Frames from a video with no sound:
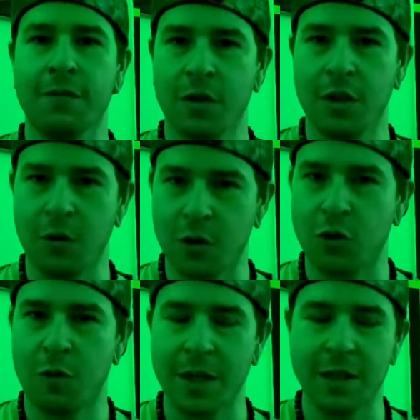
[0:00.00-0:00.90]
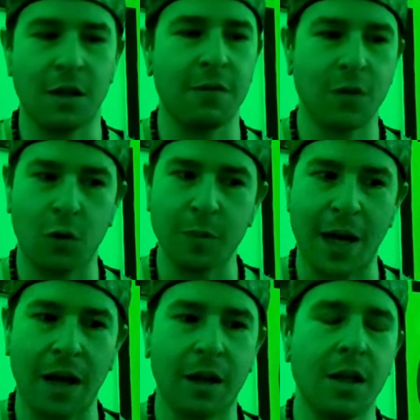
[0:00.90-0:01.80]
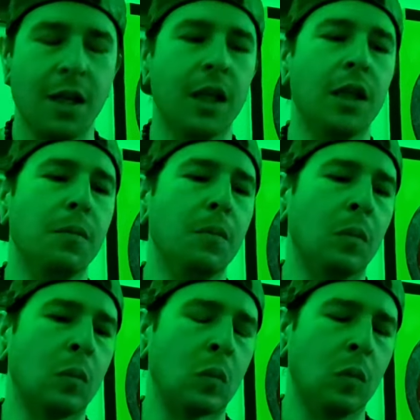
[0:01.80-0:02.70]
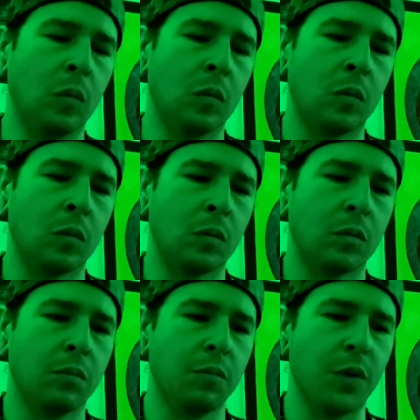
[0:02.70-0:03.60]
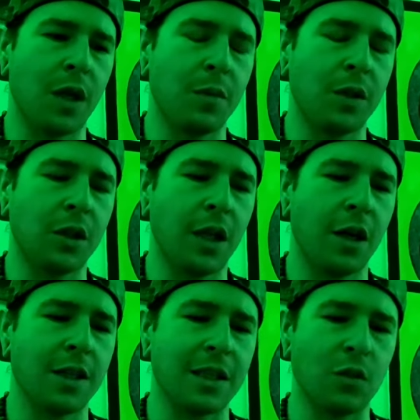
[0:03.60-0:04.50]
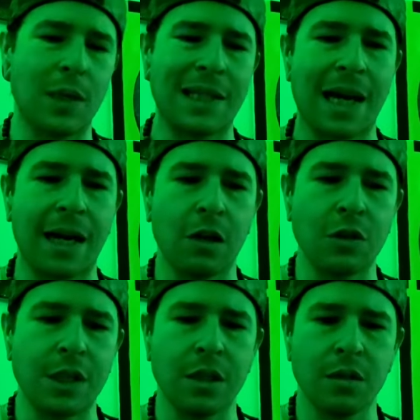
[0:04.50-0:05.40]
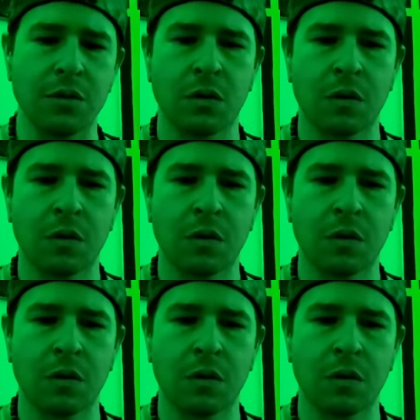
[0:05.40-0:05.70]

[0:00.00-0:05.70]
You know, control myself, hold back. But then I'm a little curious as to what that energy is.